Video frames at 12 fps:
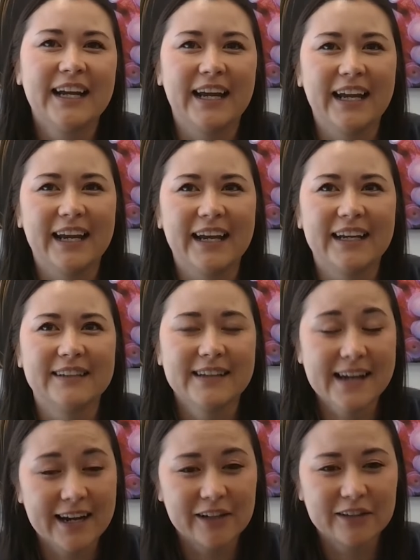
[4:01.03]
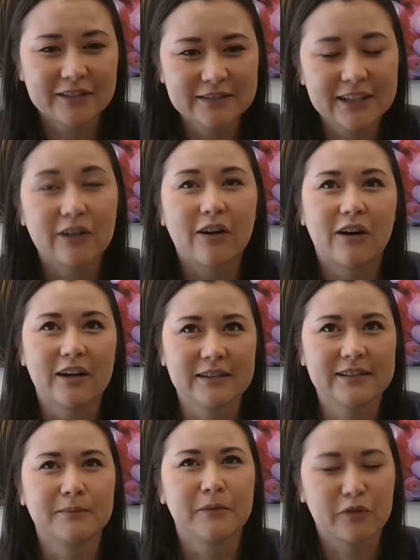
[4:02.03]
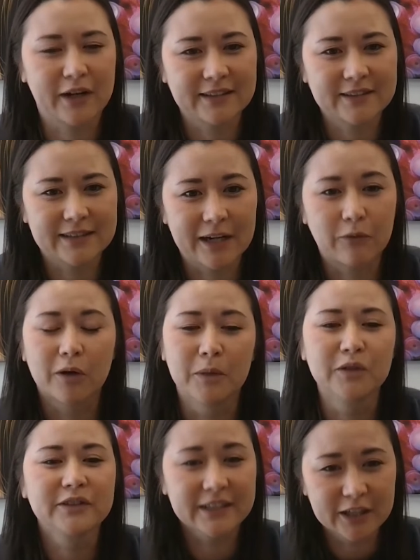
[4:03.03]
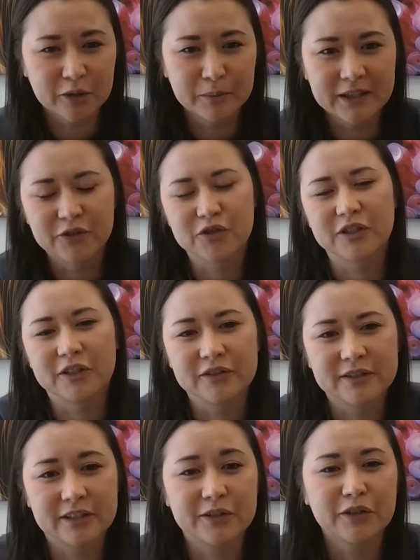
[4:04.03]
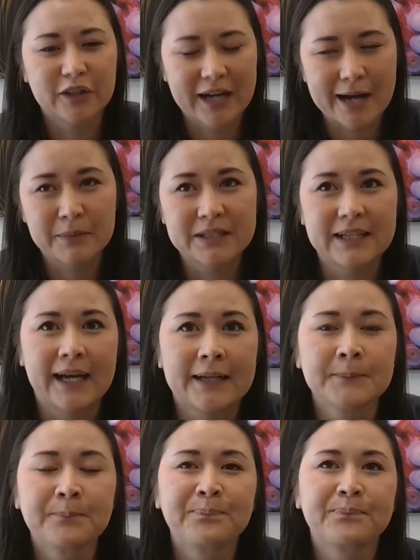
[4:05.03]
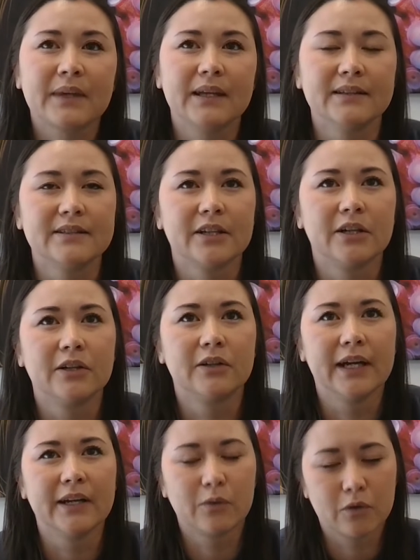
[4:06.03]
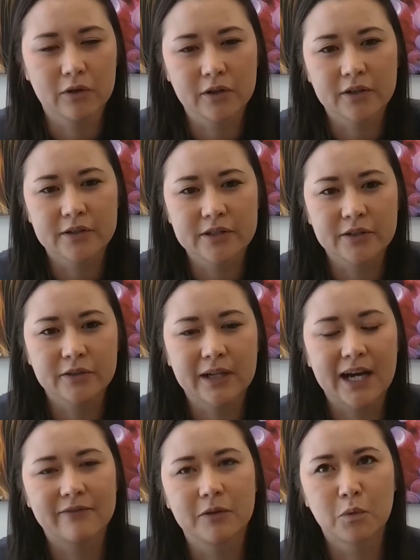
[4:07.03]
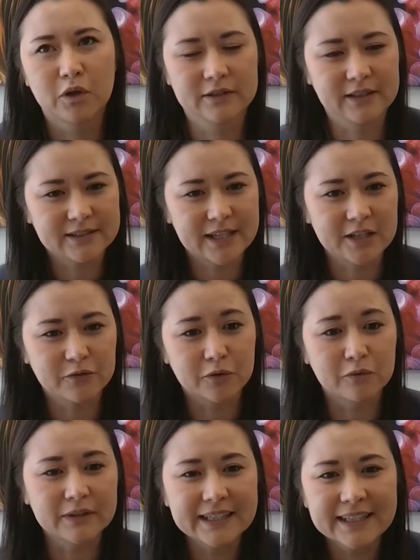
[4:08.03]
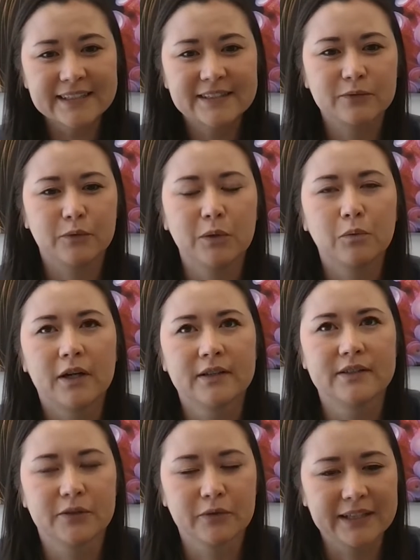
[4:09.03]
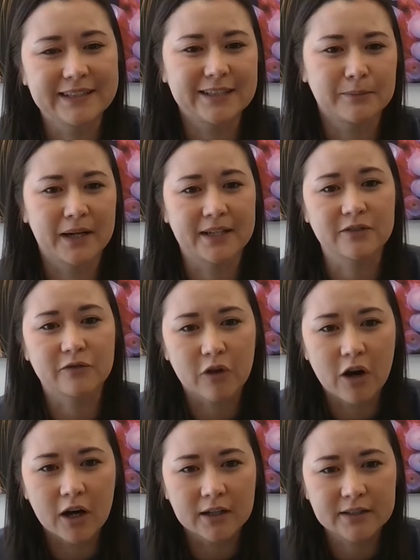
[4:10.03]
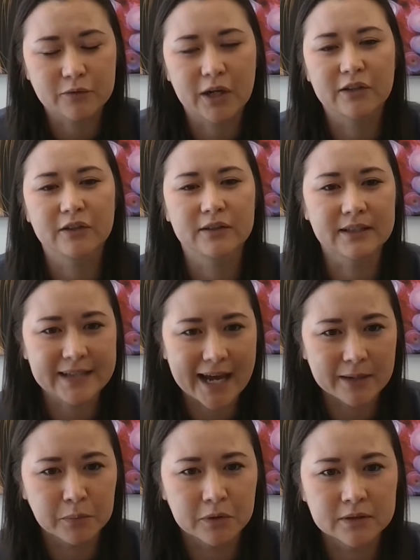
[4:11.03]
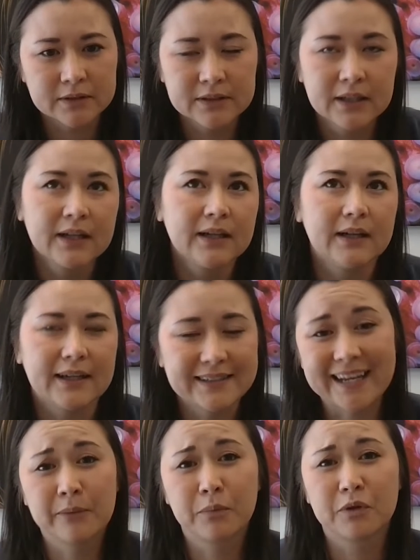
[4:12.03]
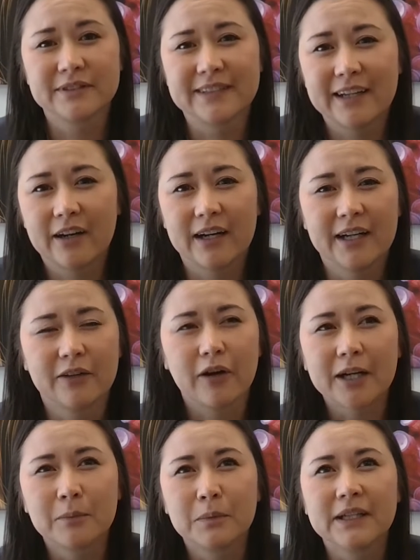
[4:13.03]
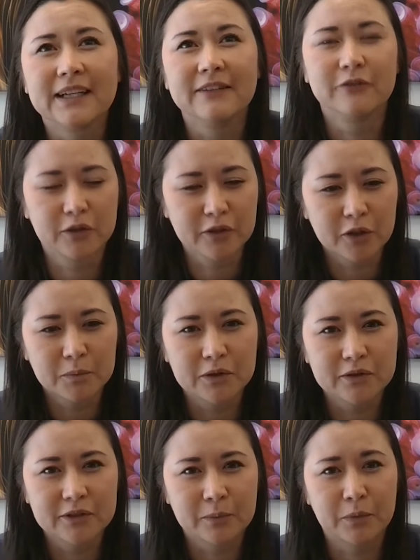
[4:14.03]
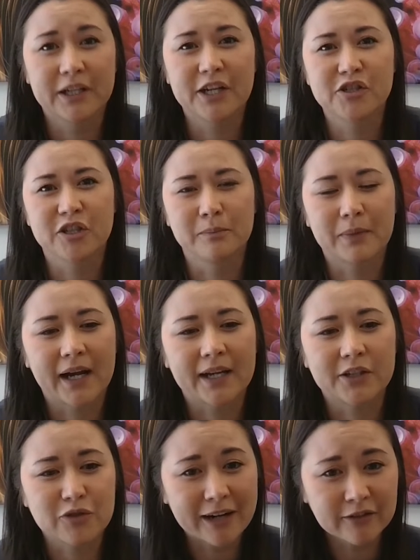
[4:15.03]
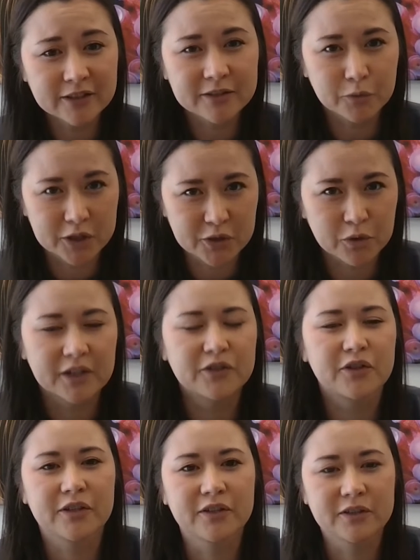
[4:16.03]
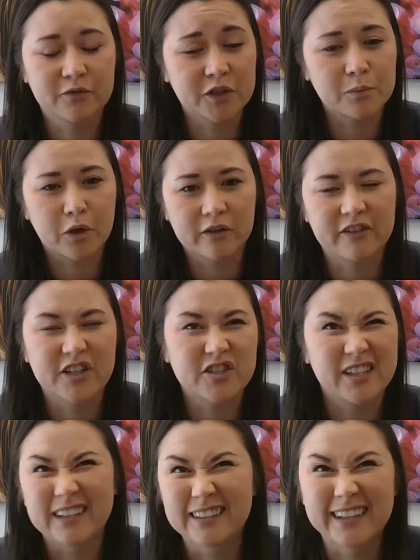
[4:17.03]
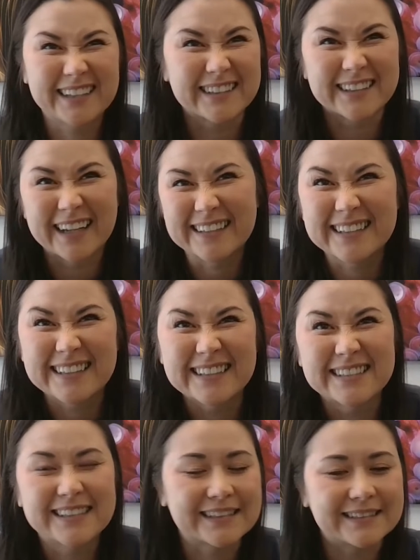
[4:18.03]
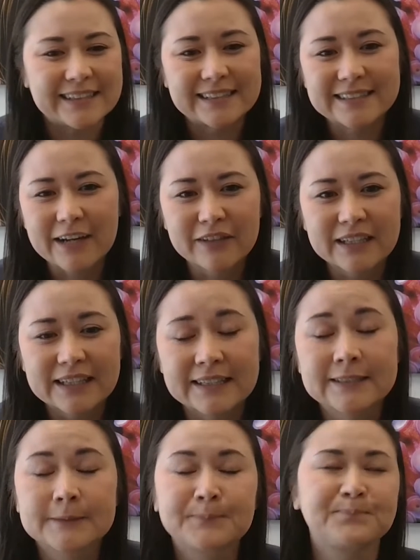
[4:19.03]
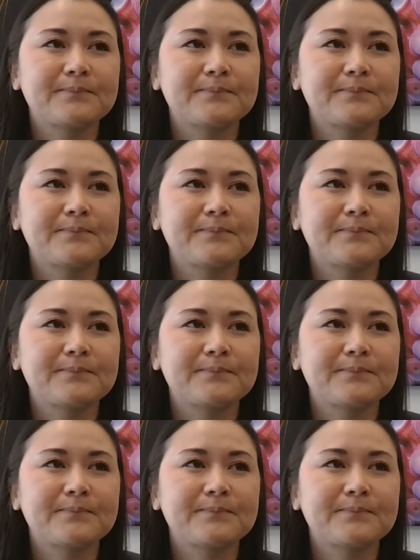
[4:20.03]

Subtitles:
And now there are some threats that were mostly human introduced to their habitat. And so in order to have a more successful release, we want to release them as frogs rather than tadpoles. As tadpoles, they are incredibly vulnerable to predation by trout, which were introduced for sport fishing in like the 1960s, 70s.